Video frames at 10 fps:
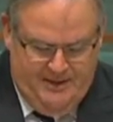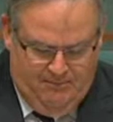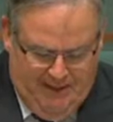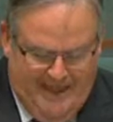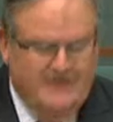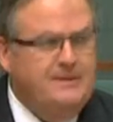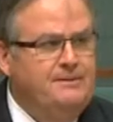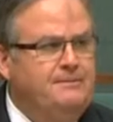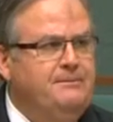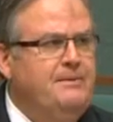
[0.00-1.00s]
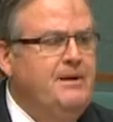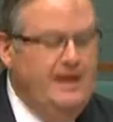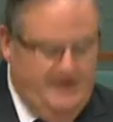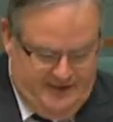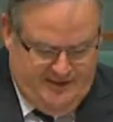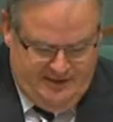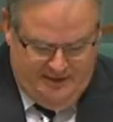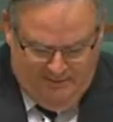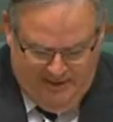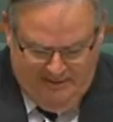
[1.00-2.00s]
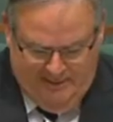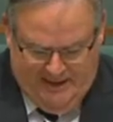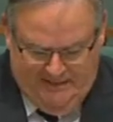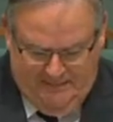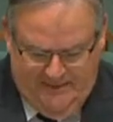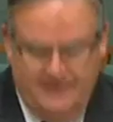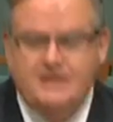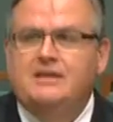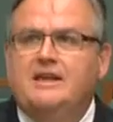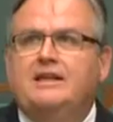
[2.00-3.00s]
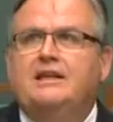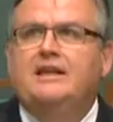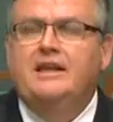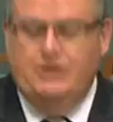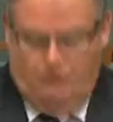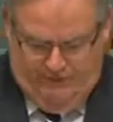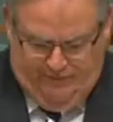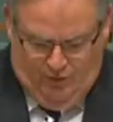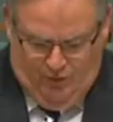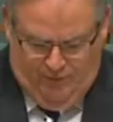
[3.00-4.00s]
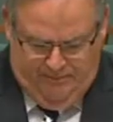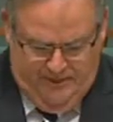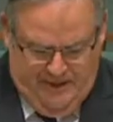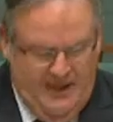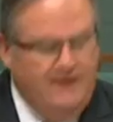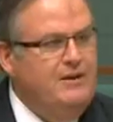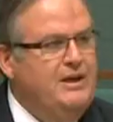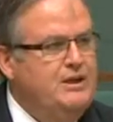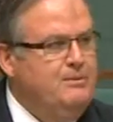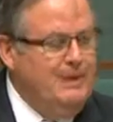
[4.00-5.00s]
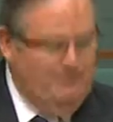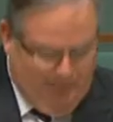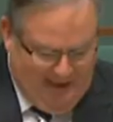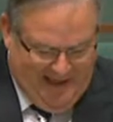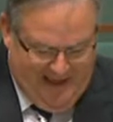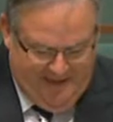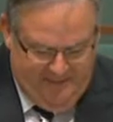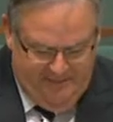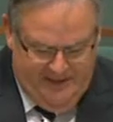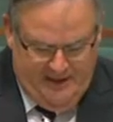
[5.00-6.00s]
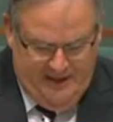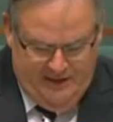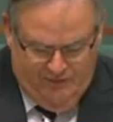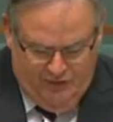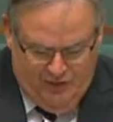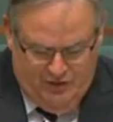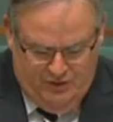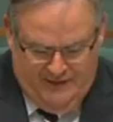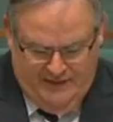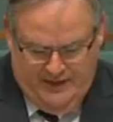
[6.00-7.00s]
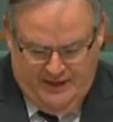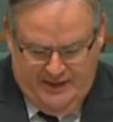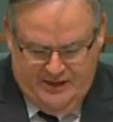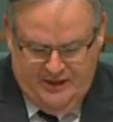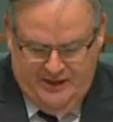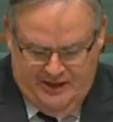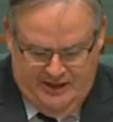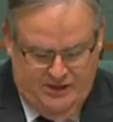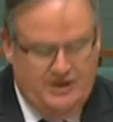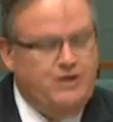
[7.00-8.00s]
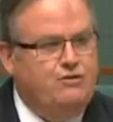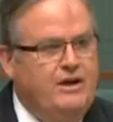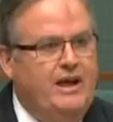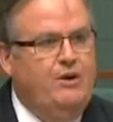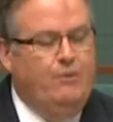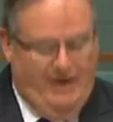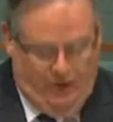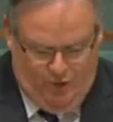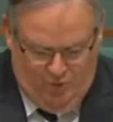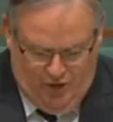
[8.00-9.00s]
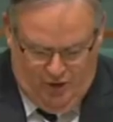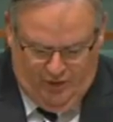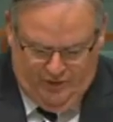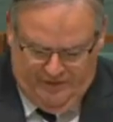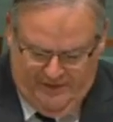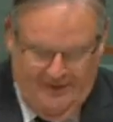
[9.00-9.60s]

But, and this is a big but, the sector needs reform if it is to be a player in the future of education in this country and around the world.